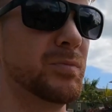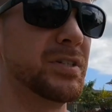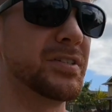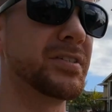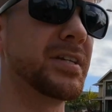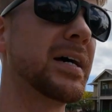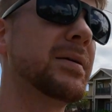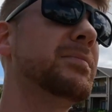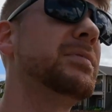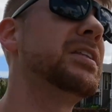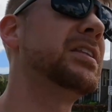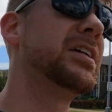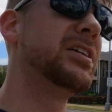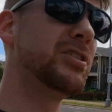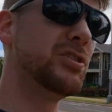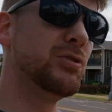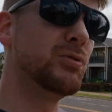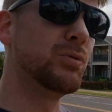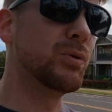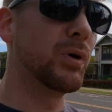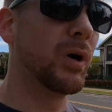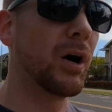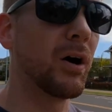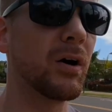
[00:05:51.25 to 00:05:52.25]
Does that mean that
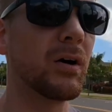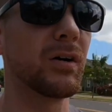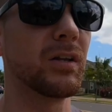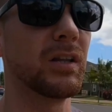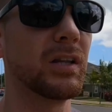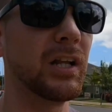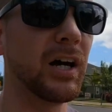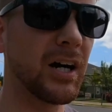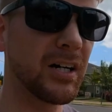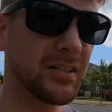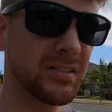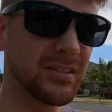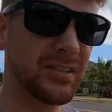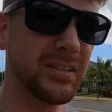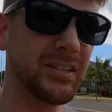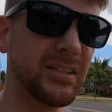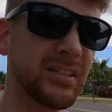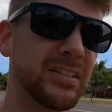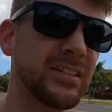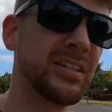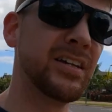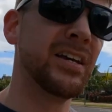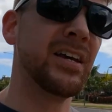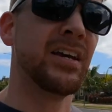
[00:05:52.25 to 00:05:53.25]
you are locked
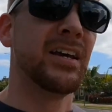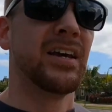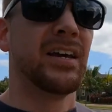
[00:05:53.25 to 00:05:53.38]
in?